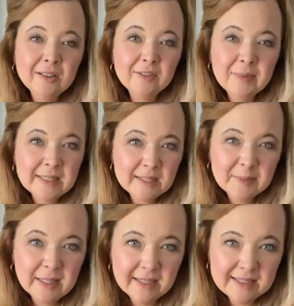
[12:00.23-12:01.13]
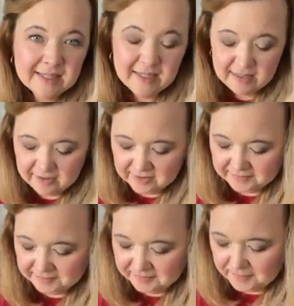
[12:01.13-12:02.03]
all of my supplies
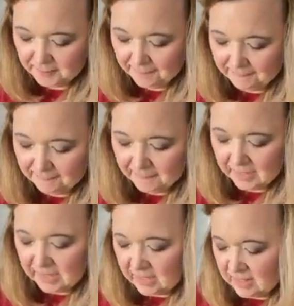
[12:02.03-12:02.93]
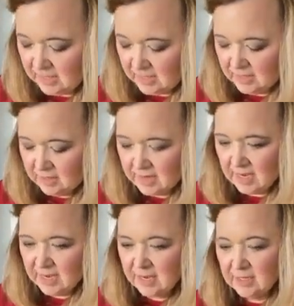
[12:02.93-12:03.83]
together, and then
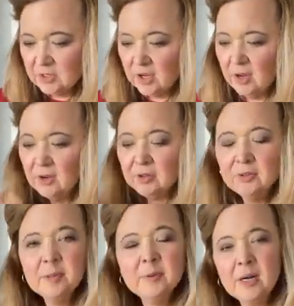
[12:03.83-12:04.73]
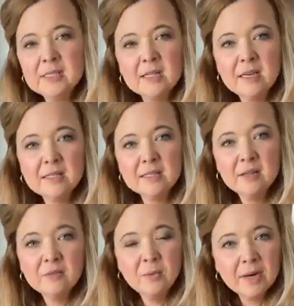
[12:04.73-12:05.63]
I talk through the
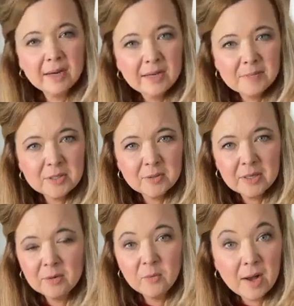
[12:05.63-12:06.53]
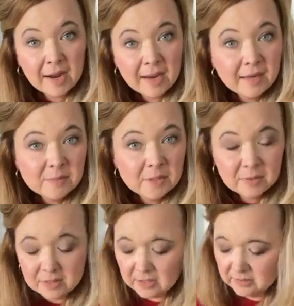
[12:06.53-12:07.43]
process of what I am doing and why I am
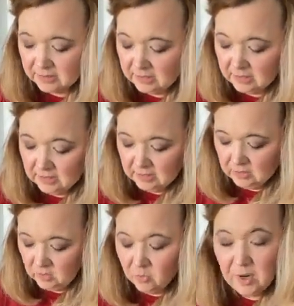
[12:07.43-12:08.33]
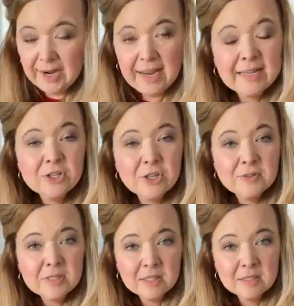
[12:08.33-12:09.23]
doing it, why I
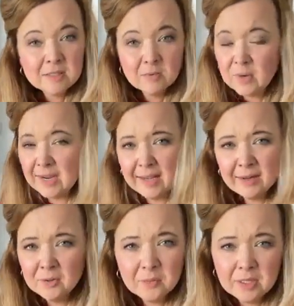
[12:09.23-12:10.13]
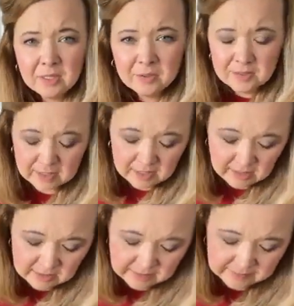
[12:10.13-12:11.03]
chose this, why I don't want to use
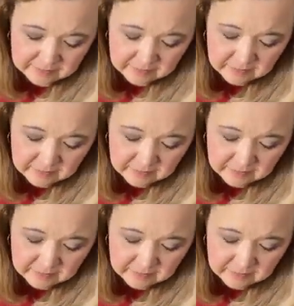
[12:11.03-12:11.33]
that.